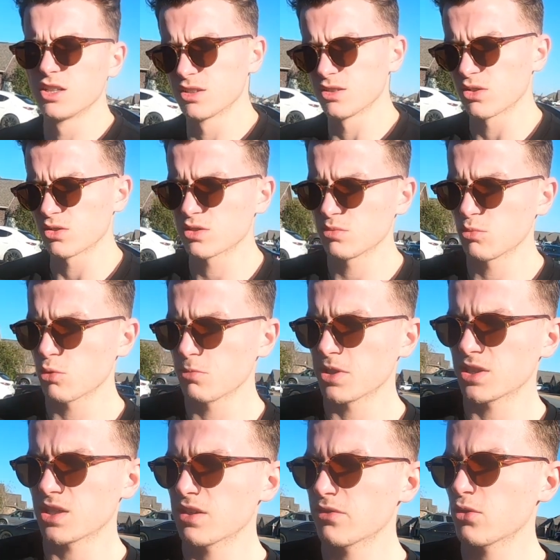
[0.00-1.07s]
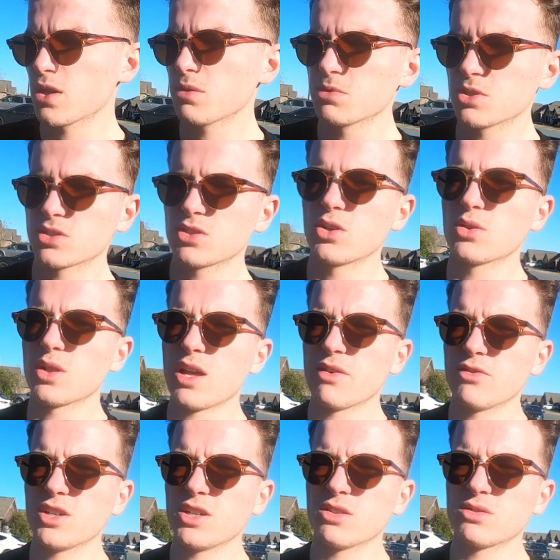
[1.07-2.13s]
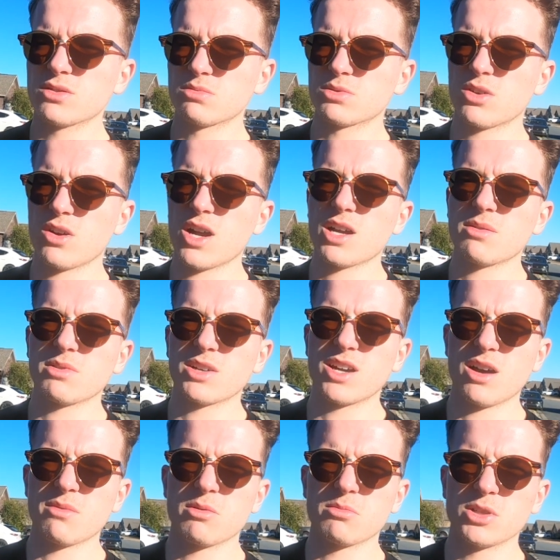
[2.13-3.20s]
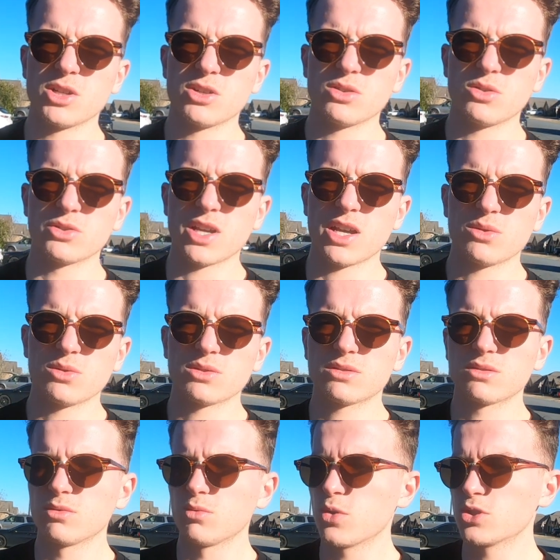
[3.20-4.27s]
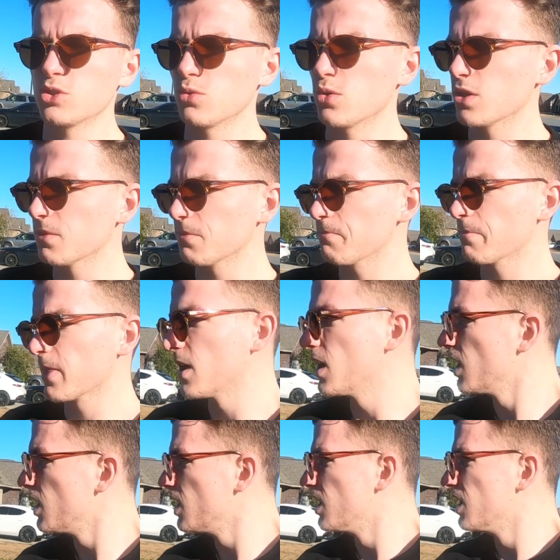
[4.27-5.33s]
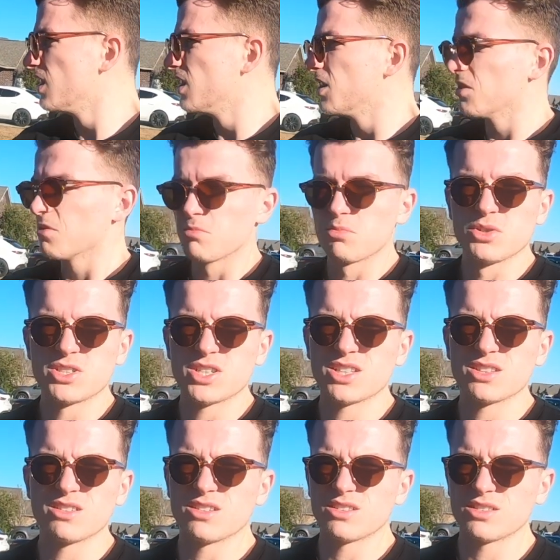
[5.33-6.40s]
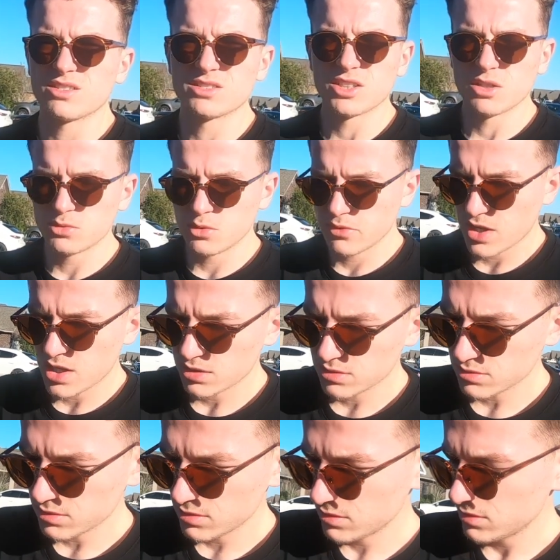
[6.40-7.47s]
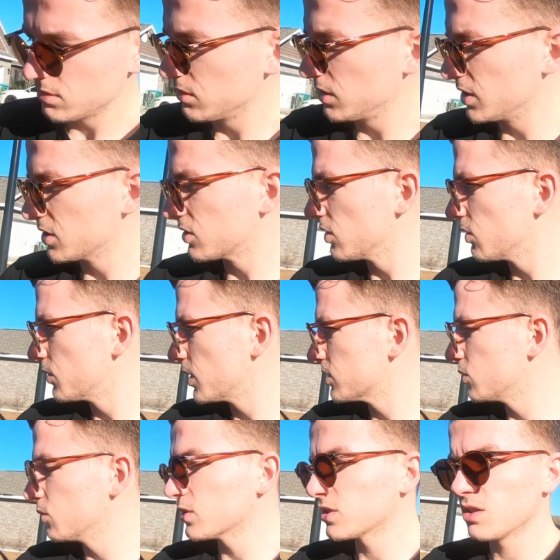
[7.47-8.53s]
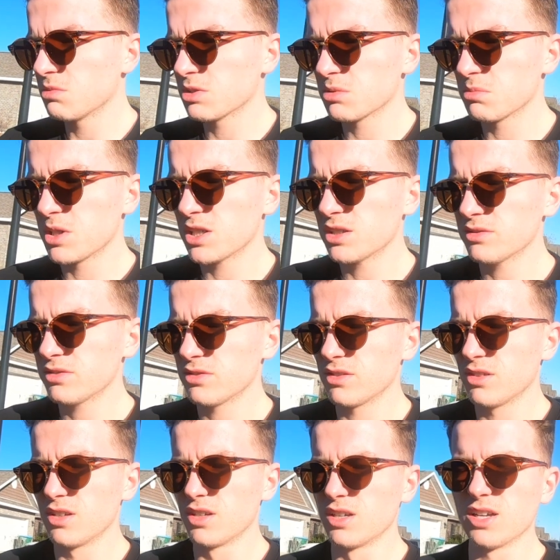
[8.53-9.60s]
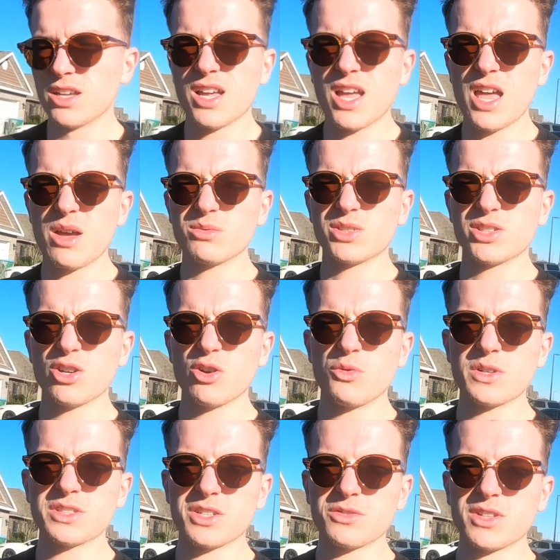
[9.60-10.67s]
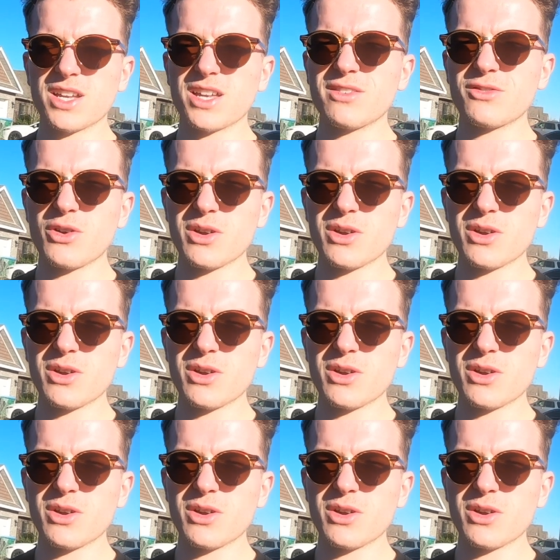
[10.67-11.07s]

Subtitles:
Learn some more about the giveaway. We just go to that video, subscribe, and comment below on that one what you want. Appreciate the subs we've gotten. Let us know what else you want to see about the Mav, and we'll see you on Wednesday with that giveaway